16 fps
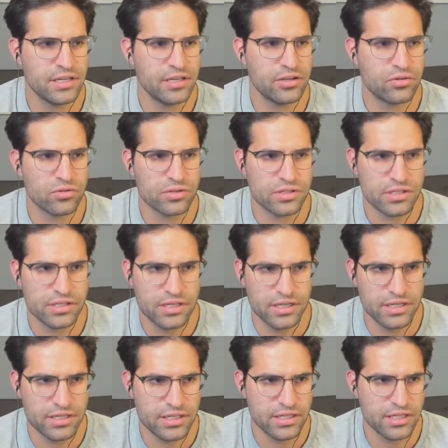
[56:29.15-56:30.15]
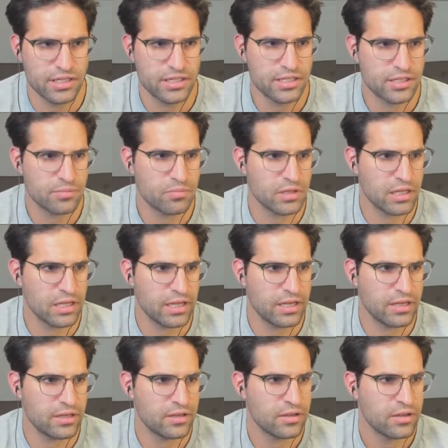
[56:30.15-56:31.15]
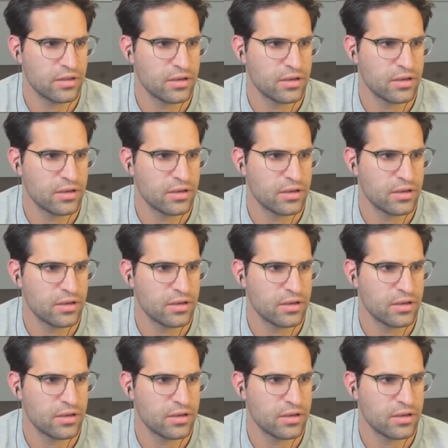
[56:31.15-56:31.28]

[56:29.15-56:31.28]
equals TC split